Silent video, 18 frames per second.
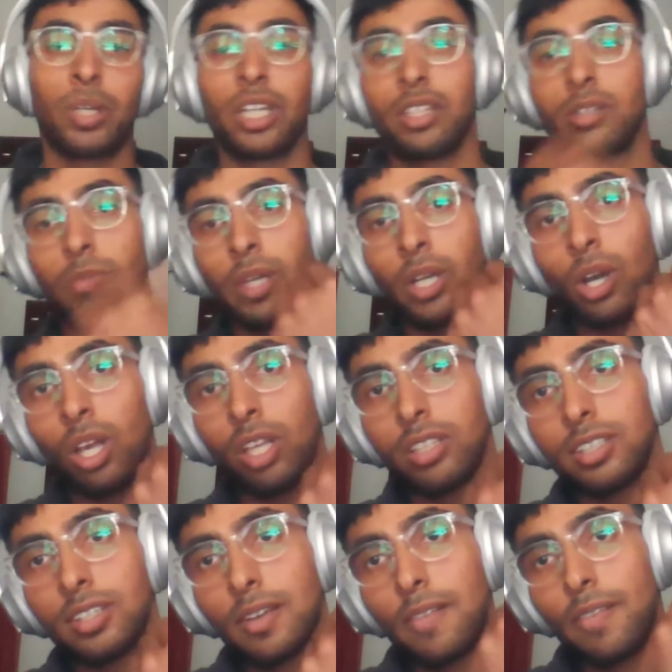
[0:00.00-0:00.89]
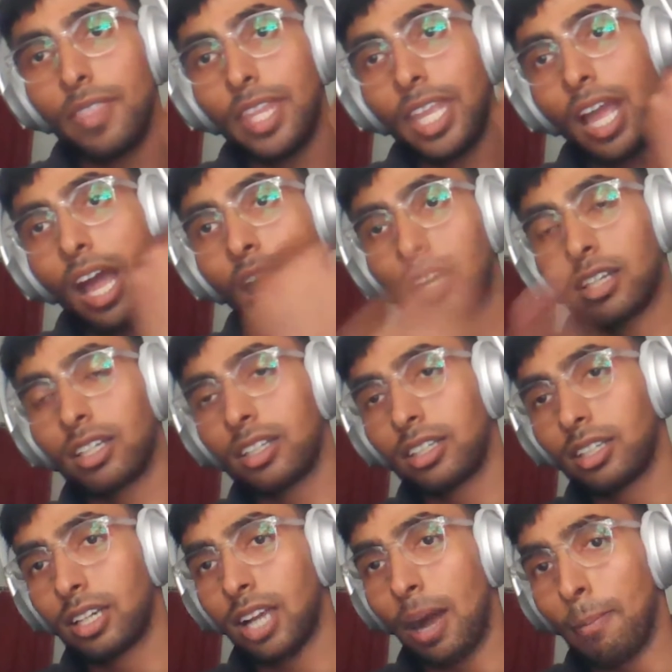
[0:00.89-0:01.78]
It's because our
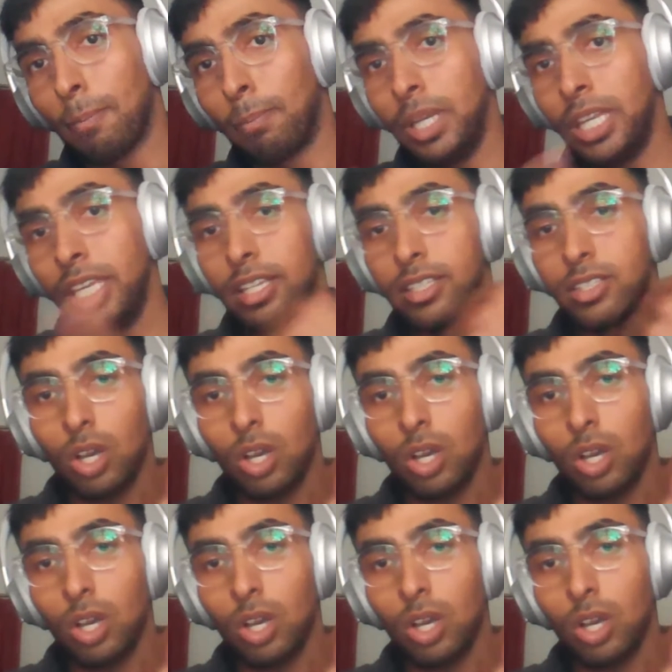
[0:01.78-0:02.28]
company is